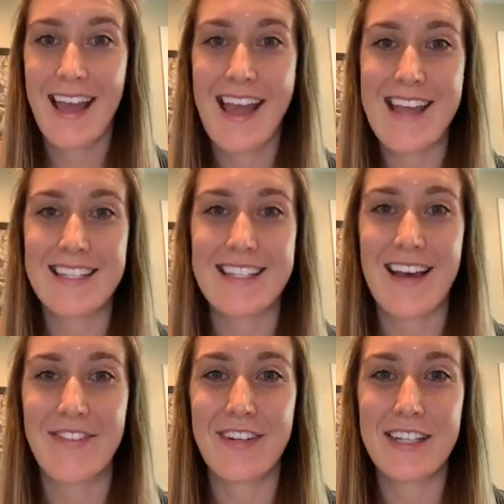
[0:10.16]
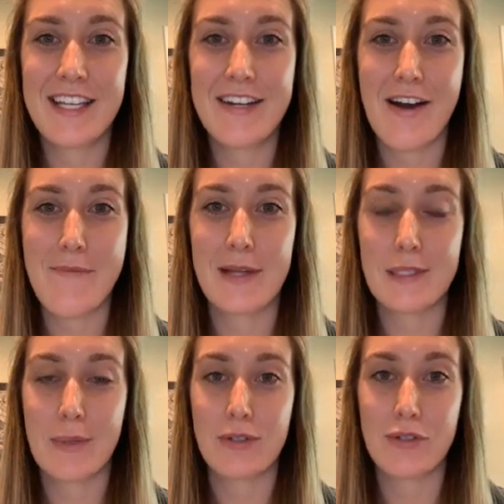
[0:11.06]
is definitely not my
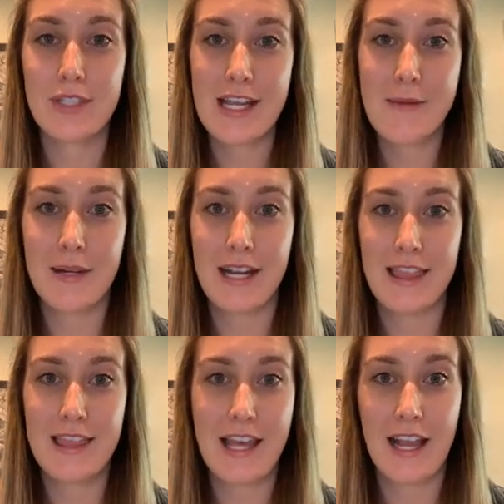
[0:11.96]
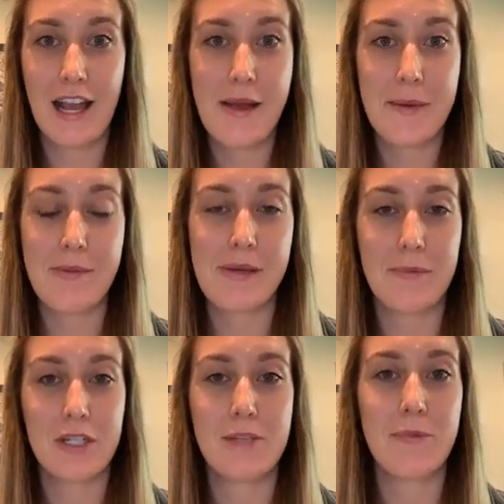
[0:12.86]
specialty, but I think I'm going to be
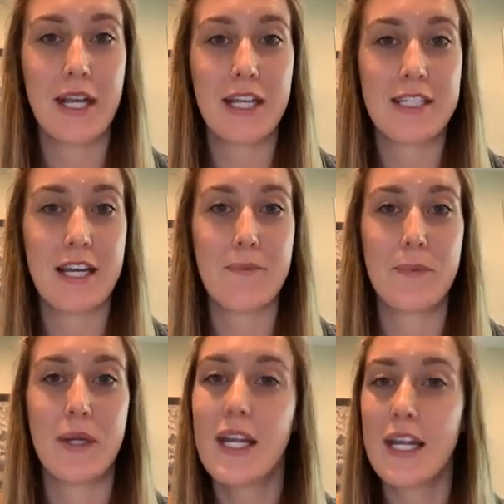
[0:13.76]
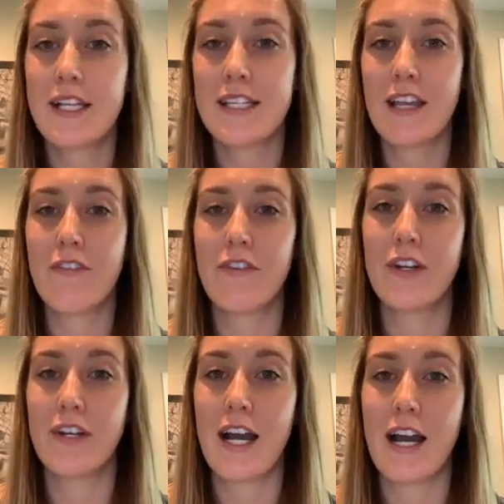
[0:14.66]
able to break it down pretty easily for
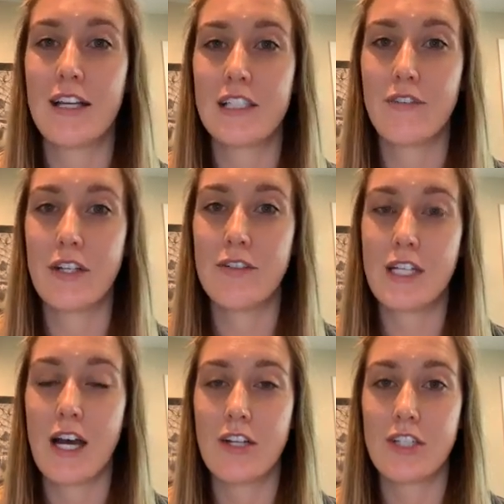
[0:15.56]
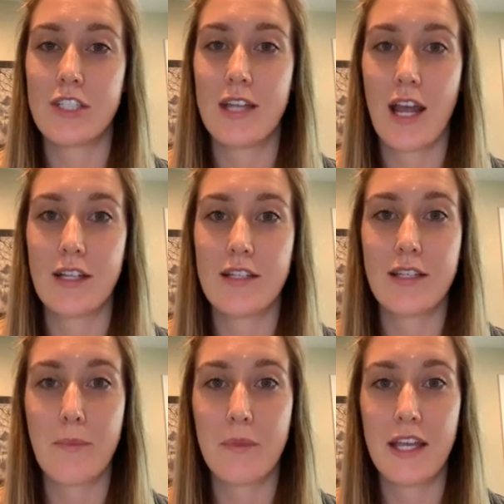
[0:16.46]
you guys, for you to understand
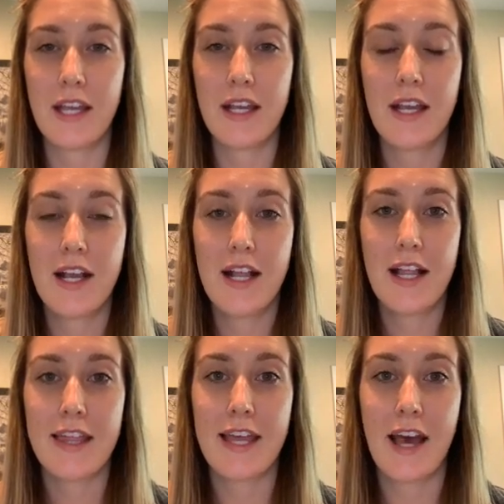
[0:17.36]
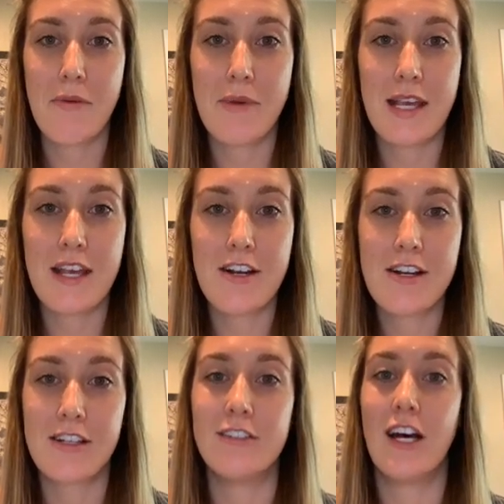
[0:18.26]
something that we
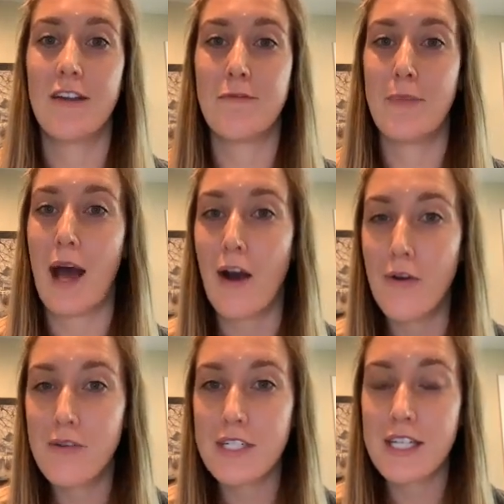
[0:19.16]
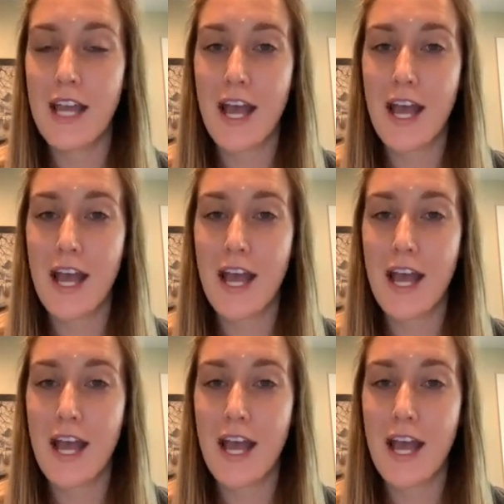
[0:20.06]
hear a lot about,